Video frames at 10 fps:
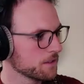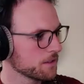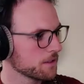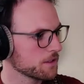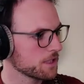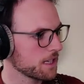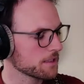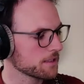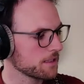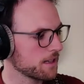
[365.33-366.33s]

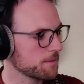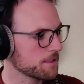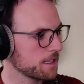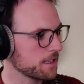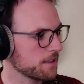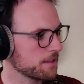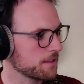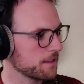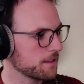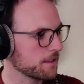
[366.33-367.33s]
Chuiristeach na commenta,
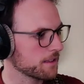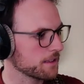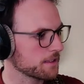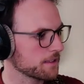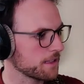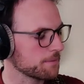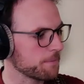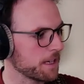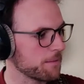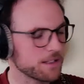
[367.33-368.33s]
agus
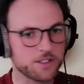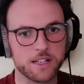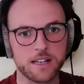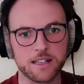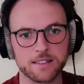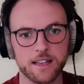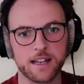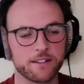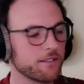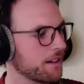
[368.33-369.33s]
banna me tríla say
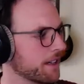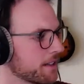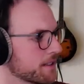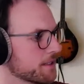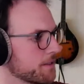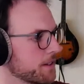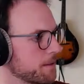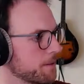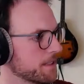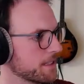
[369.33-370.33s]
ragart. If
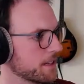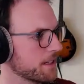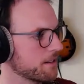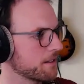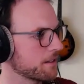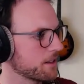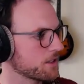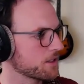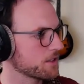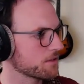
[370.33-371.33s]
anybody has any
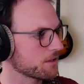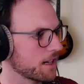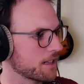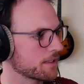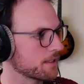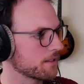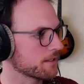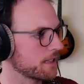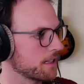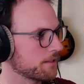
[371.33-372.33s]
questions with regard to the
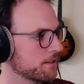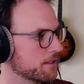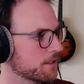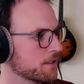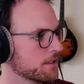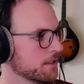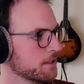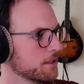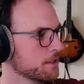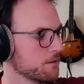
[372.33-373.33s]
Irish language,
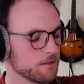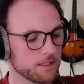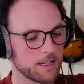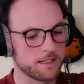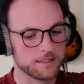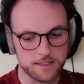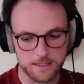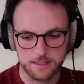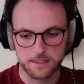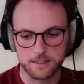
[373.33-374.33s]
with regard
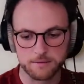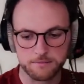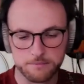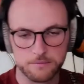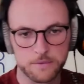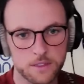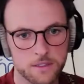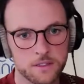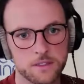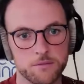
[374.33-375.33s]
to
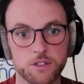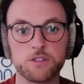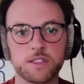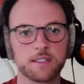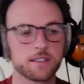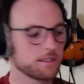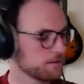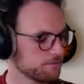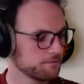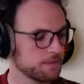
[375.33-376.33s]
music,
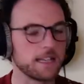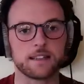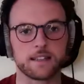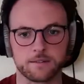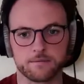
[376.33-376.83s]
anything,